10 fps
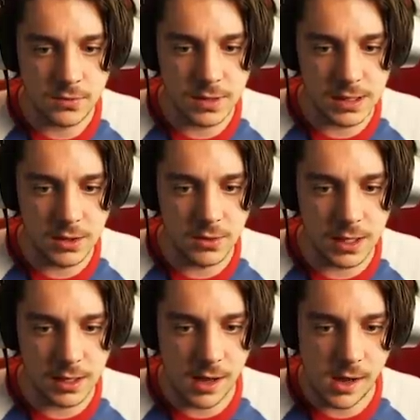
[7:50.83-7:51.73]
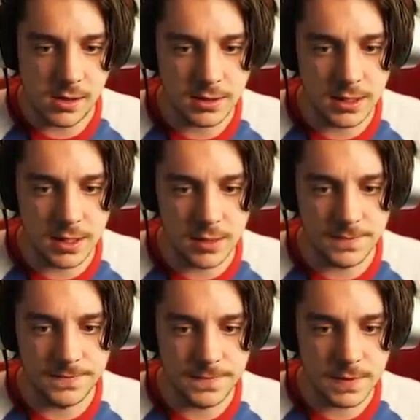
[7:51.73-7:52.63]
reloading, you know?
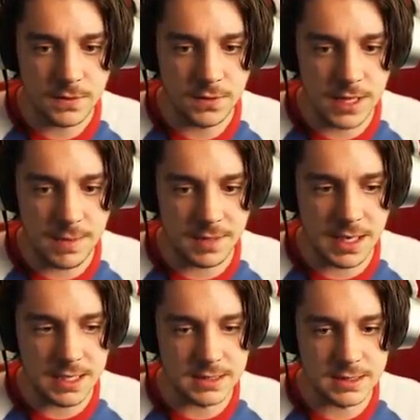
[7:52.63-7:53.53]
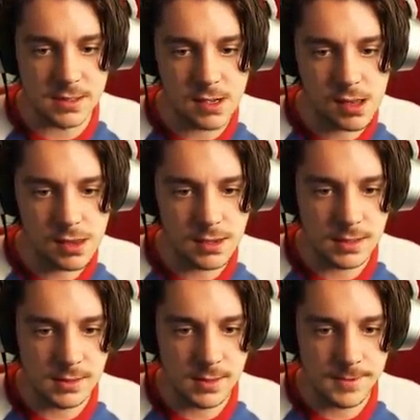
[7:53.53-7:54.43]
Wouldn't that be nice?
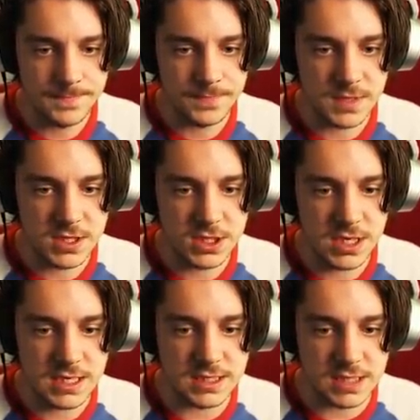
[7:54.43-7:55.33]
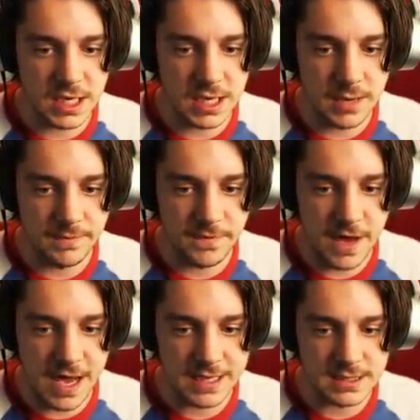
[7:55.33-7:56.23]
Jeez, they come
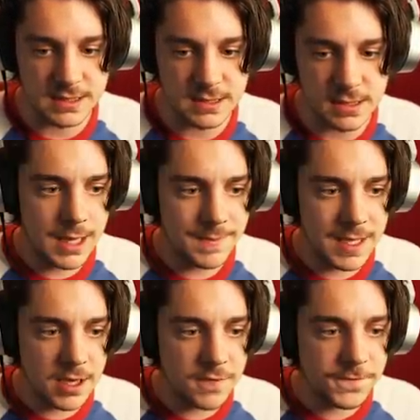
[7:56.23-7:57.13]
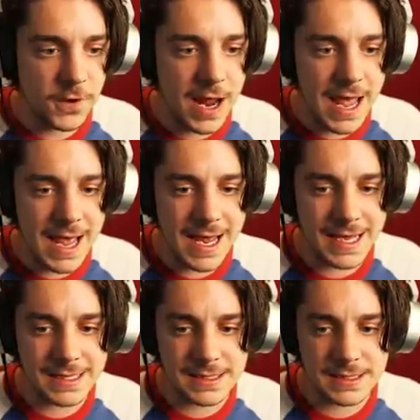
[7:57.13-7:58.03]
fast. Come here,
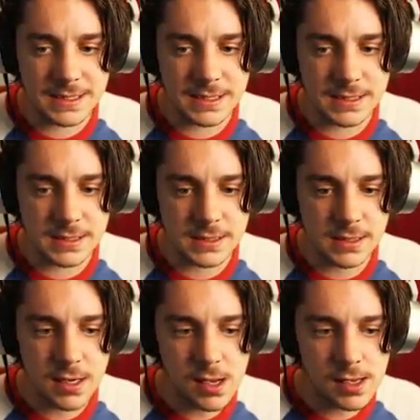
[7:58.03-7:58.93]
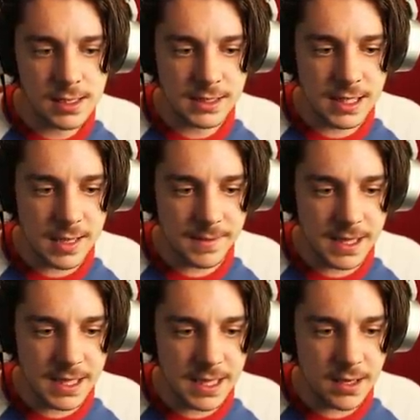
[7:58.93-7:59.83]
friends. Come
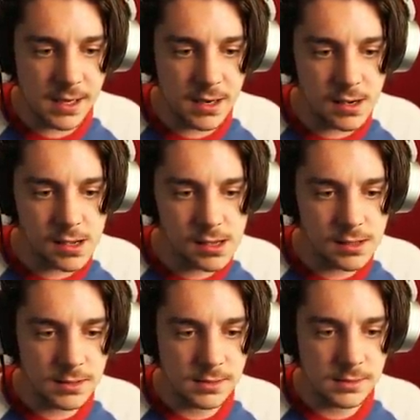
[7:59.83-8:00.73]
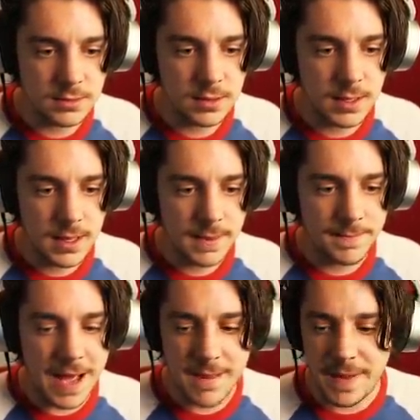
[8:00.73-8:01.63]
here.
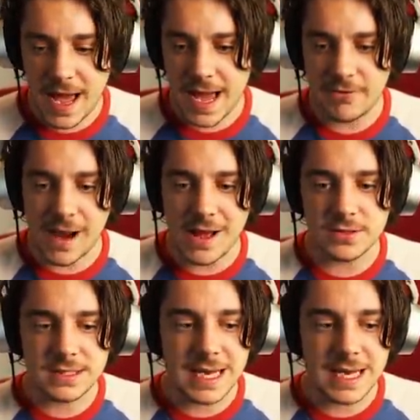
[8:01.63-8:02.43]
Bye-bye, round's